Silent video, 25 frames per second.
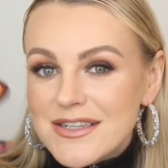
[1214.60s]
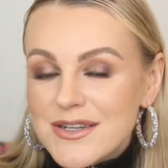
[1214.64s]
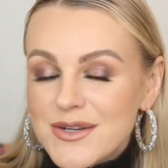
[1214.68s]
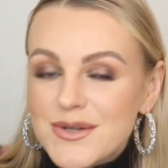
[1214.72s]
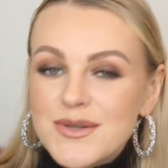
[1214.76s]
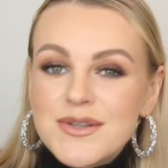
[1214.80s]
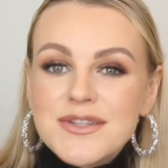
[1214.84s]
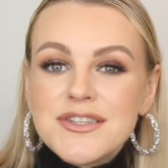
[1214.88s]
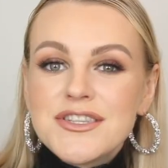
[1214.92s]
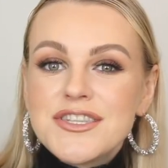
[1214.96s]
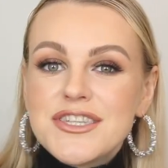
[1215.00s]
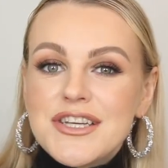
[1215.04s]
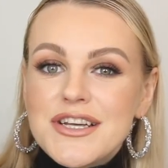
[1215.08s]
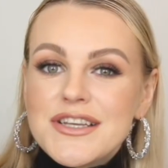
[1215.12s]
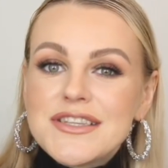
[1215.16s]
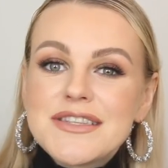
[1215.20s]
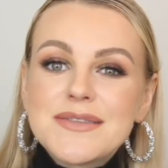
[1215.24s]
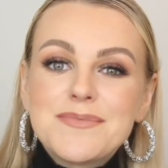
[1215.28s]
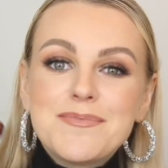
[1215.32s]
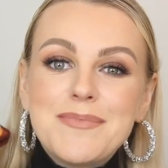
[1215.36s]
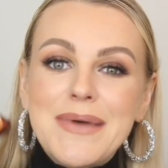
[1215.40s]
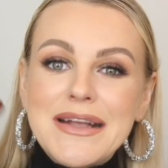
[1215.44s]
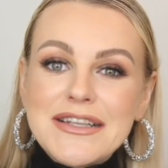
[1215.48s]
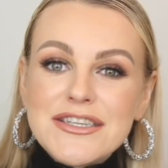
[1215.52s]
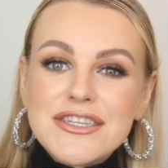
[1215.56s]
Couldn't
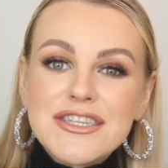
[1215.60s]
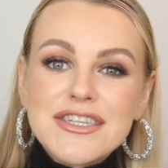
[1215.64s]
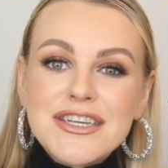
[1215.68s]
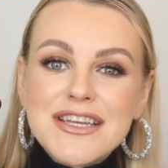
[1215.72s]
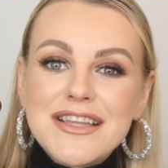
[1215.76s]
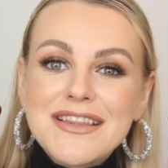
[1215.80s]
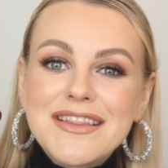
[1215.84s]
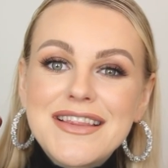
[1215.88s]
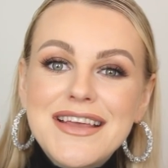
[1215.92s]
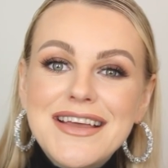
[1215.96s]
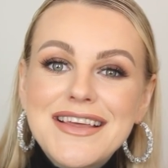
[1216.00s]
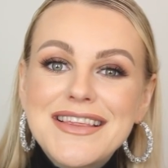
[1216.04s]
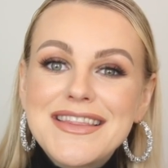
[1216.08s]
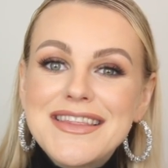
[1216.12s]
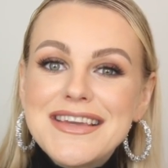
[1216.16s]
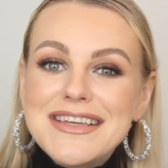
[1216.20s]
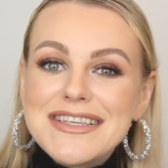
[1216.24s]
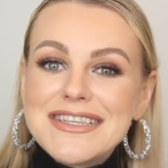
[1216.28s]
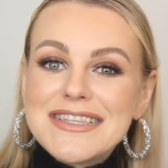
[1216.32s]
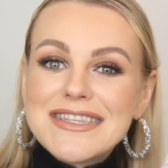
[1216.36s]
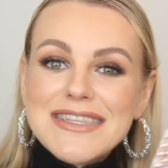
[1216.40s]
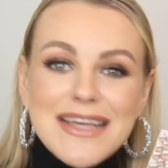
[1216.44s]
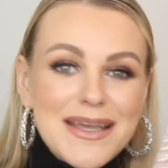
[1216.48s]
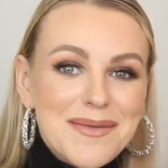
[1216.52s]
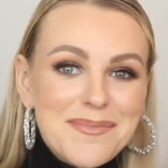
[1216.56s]
just mention the
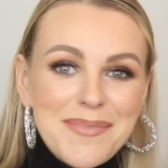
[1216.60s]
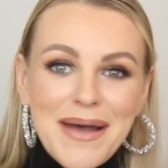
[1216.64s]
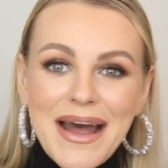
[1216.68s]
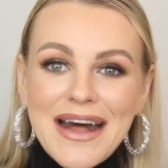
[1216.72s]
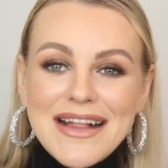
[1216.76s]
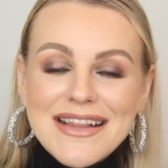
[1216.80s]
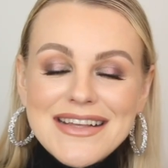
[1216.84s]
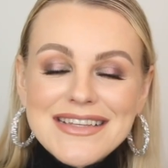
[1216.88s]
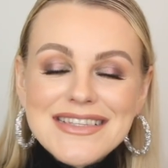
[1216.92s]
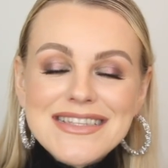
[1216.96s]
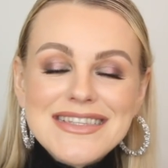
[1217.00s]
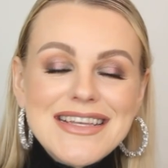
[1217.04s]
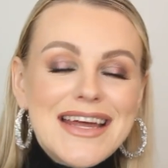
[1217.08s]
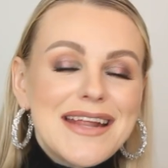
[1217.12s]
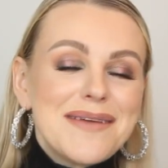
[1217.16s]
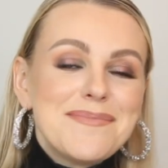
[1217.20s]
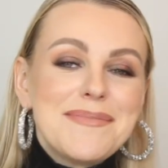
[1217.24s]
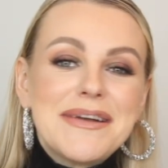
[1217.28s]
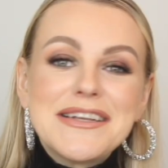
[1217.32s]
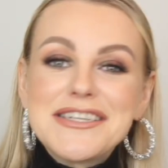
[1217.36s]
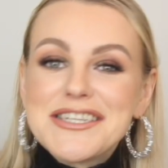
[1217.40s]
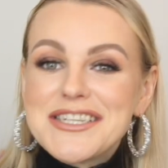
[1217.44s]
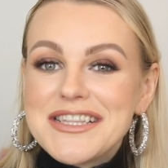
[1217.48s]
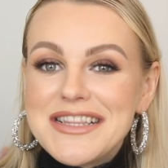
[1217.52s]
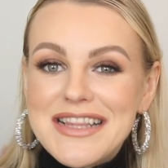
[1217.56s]
same palettes that I
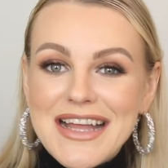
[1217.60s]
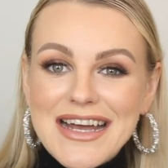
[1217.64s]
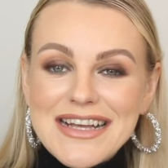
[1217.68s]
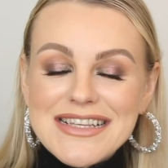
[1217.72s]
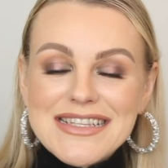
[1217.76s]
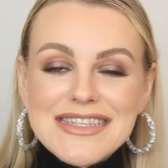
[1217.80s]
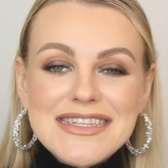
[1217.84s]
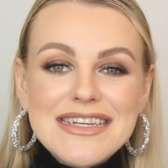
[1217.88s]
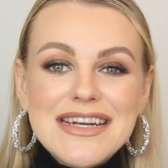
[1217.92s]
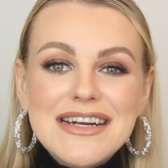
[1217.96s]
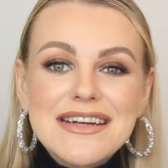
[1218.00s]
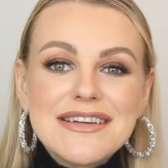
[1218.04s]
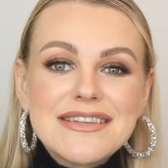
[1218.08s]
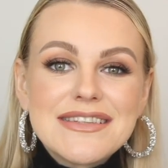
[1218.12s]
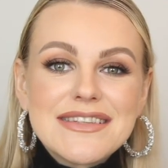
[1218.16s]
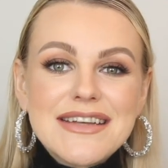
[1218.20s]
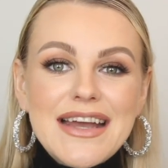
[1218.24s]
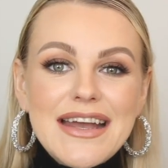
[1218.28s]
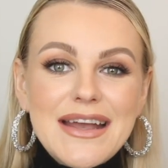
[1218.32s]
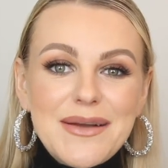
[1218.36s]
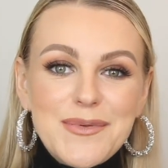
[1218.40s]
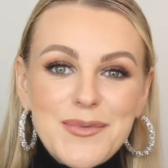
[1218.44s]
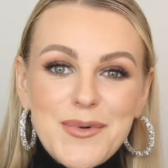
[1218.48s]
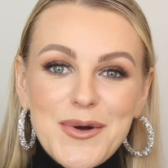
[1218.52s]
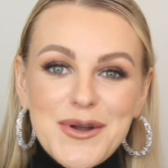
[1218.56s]
mentioned last year, so
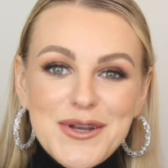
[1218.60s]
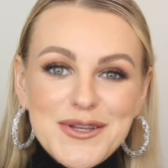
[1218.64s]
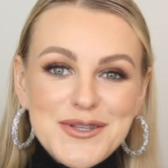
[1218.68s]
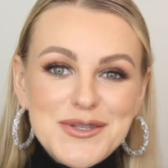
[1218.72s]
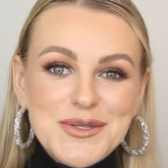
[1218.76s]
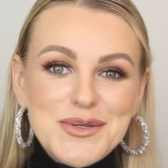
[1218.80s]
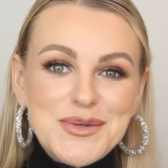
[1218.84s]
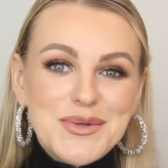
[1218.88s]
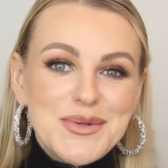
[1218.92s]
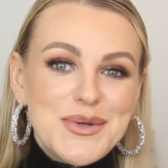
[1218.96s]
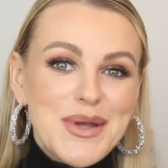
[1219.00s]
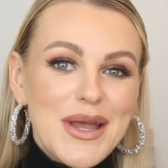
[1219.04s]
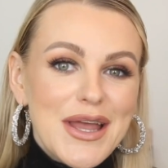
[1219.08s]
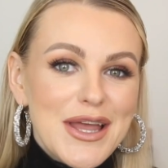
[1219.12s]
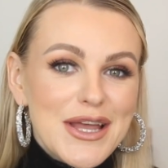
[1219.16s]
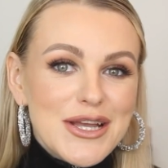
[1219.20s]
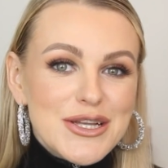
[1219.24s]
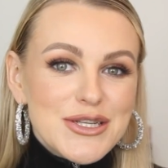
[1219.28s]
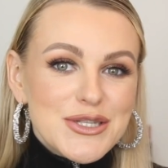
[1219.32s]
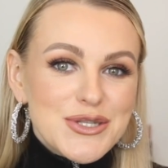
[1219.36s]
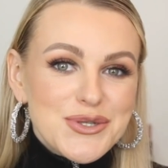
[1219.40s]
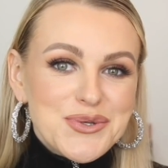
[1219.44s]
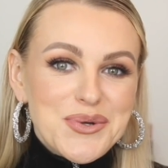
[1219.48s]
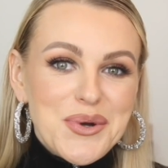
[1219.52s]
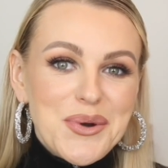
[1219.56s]
I wanted to
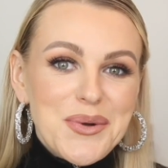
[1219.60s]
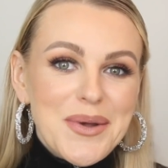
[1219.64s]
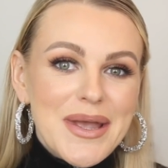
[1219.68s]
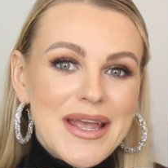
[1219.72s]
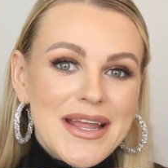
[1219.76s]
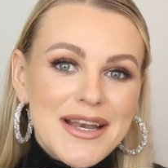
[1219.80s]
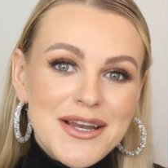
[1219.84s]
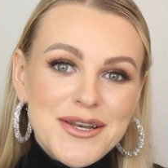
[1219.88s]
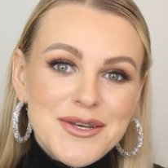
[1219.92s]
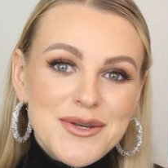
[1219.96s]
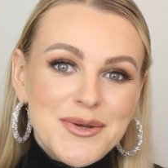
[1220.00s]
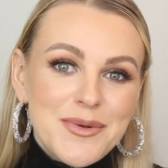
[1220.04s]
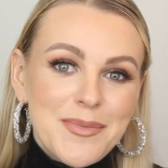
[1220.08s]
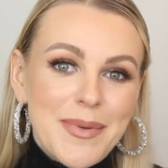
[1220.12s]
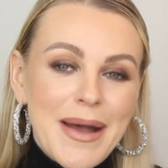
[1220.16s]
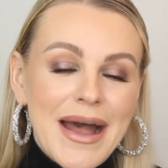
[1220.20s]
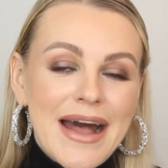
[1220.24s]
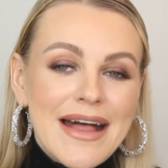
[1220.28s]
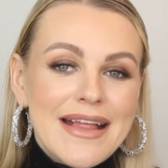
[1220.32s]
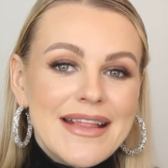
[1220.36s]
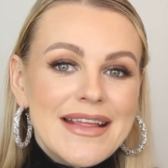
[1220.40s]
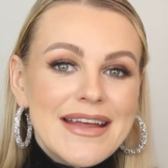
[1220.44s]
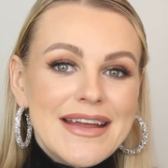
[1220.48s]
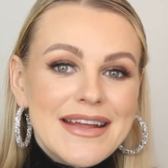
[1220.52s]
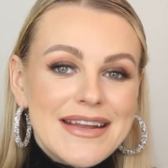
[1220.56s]
throw in a new
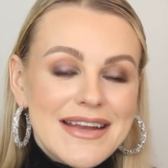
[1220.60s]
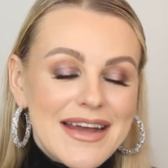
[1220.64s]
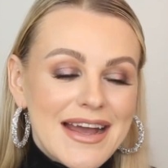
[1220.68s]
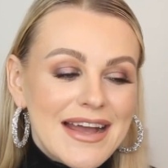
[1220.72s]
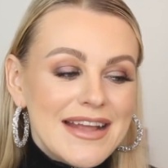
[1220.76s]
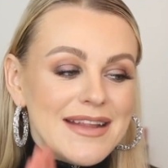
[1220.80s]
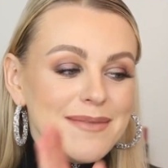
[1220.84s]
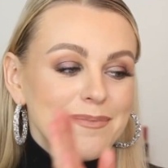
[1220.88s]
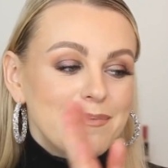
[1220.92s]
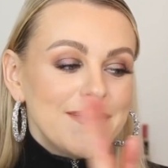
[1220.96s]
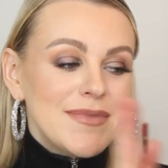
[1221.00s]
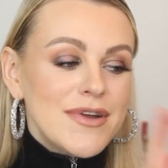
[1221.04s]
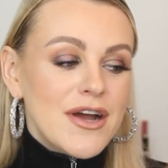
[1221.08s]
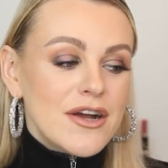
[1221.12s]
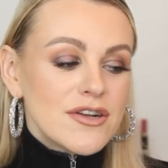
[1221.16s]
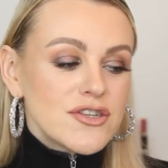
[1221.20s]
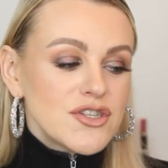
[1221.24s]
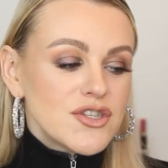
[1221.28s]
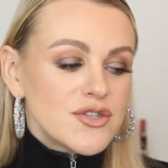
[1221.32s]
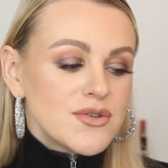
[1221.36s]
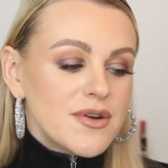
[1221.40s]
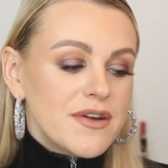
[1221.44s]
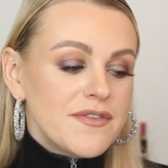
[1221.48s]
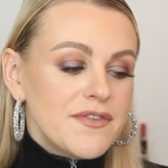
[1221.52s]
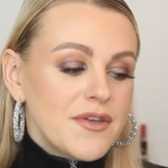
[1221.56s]
palette. I'm not
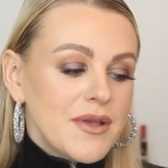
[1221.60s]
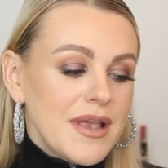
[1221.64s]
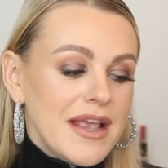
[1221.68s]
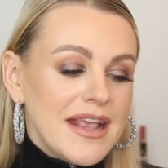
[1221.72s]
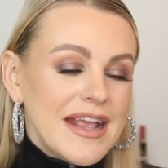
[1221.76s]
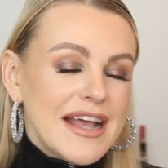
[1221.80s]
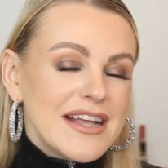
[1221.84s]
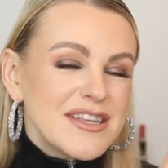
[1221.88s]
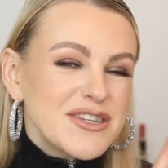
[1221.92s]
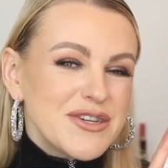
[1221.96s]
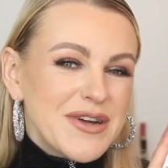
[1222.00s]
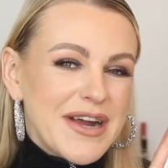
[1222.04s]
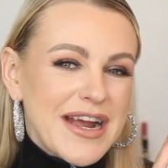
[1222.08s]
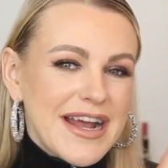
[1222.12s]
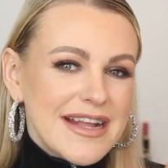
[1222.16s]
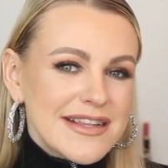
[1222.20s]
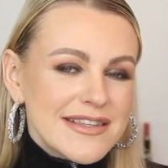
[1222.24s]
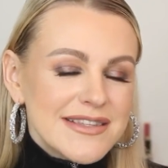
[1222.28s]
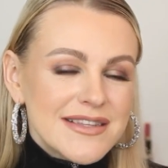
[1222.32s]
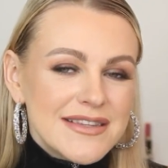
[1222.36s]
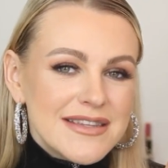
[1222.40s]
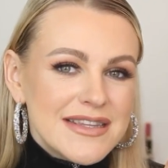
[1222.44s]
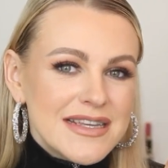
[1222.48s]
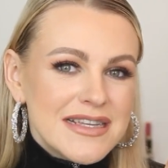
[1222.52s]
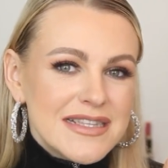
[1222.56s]
sure if you can get your
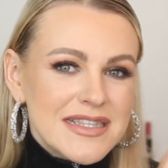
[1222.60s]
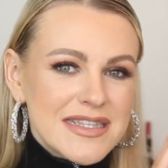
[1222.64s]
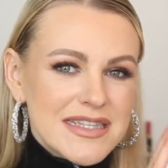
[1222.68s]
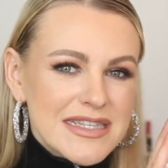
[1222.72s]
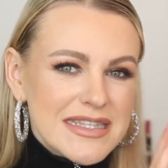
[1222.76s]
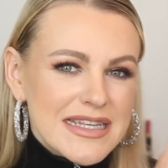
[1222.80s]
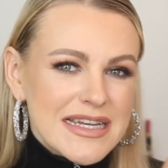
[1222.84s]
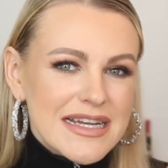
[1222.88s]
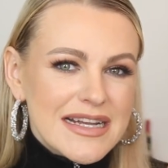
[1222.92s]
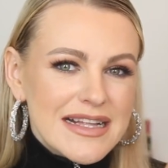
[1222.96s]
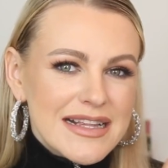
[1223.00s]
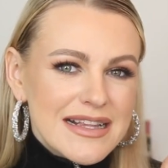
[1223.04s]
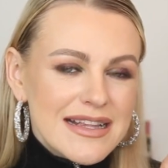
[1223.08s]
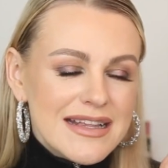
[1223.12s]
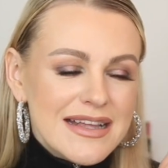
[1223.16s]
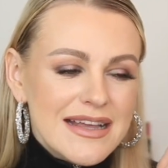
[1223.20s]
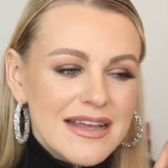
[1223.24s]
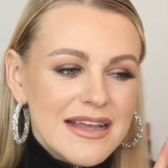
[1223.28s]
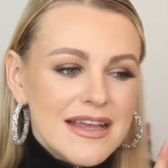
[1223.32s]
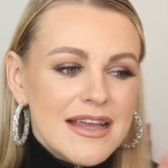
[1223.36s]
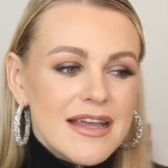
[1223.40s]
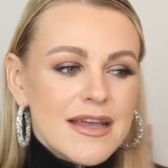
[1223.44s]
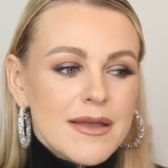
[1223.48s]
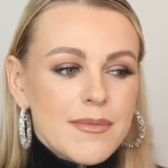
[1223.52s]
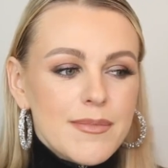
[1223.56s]
hands on this still,
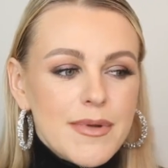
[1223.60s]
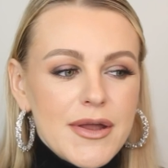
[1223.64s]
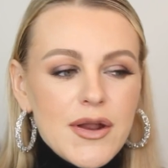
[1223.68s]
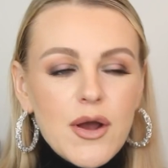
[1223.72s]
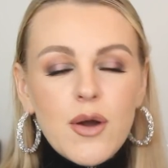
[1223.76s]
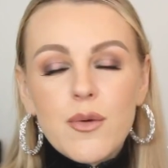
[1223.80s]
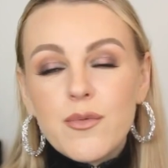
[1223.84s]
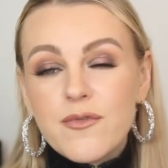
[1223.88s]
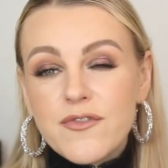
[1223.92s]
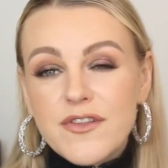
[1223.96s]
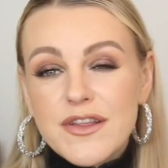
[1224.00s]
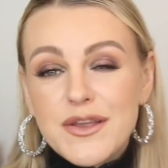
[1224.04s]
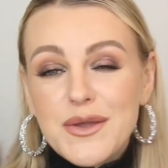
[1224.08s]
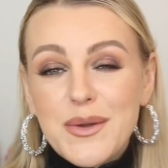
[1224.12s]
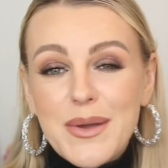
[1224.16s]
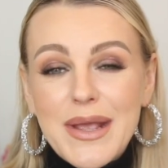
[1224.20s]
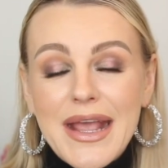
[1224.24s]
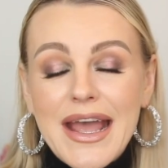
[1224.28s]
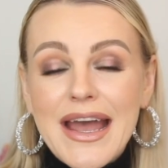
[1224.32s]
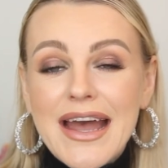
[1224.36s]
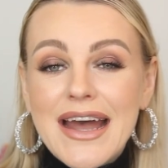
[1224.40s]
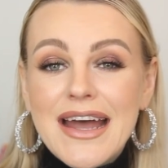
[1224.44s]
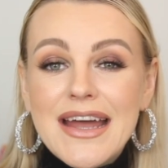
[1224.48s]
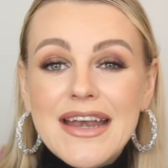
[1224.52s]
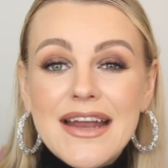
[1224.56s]
but hopefully you
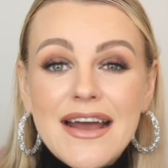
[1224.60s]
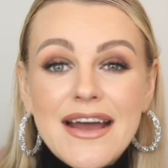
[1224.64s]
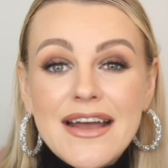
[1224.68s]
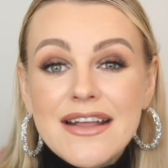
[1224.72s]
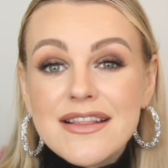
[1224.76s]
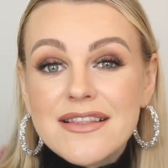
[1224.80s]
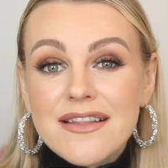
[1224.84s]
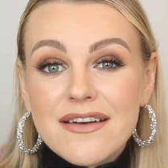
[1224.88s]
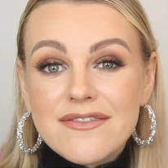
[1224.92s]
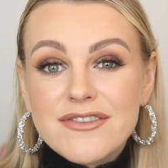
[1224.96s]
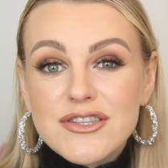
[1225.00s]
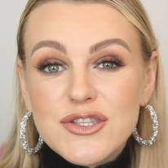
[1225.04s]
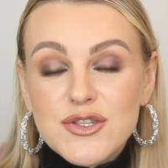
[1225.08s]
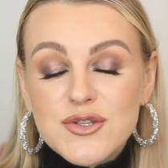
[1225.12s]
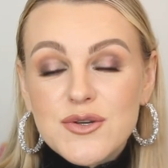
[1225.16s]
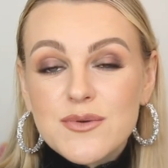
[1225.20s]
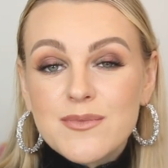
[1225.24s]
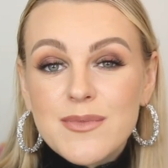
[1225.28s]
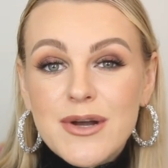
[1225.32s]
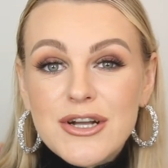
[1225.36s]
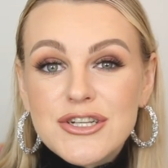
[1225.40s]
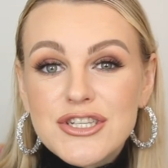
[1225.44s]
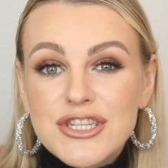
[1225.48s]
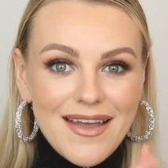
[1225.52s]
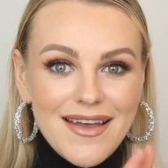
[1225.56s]
can. I love it so
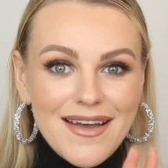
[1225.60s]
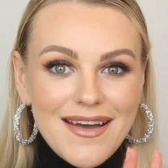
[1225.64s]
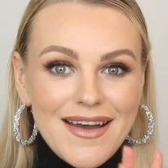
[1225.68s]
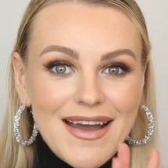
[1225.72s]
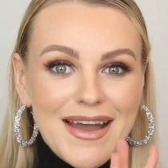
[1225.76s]
much.